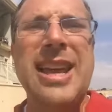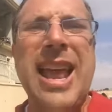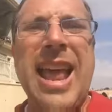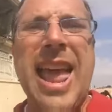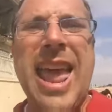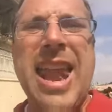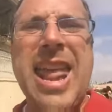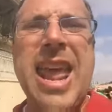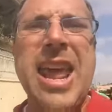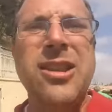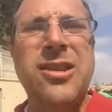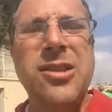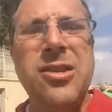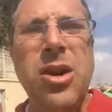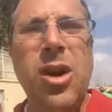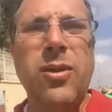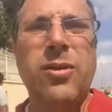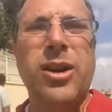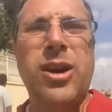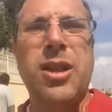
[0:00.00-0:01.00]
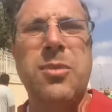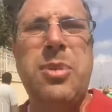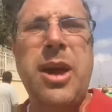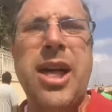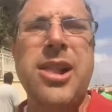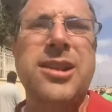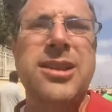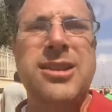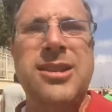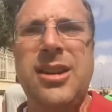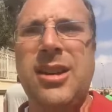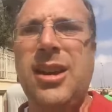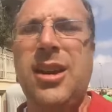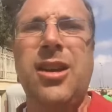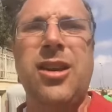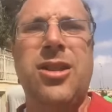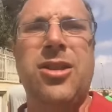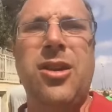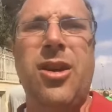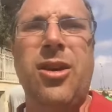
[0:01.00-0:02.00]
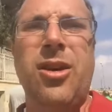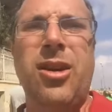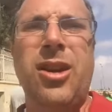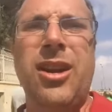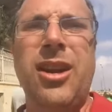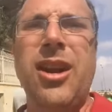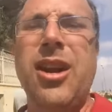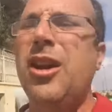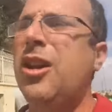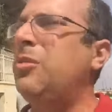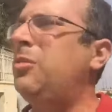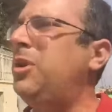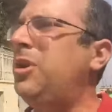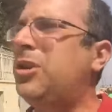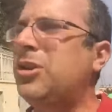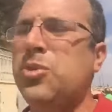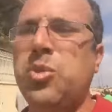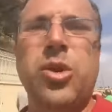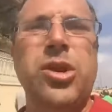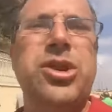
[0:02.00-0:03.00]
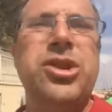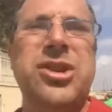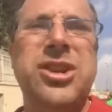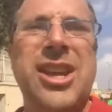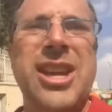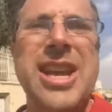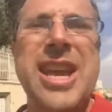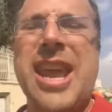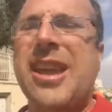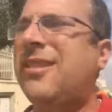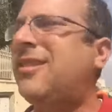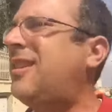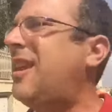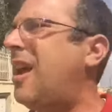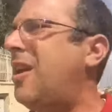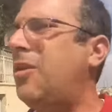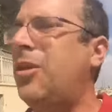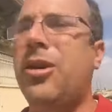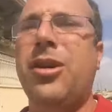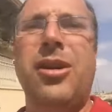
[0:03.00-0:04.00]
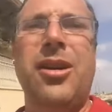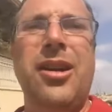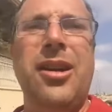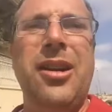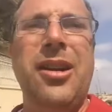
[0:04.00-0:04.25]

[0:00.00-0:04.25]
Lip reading: and hand it over to the Palestinian Authority, because we're just going to get terror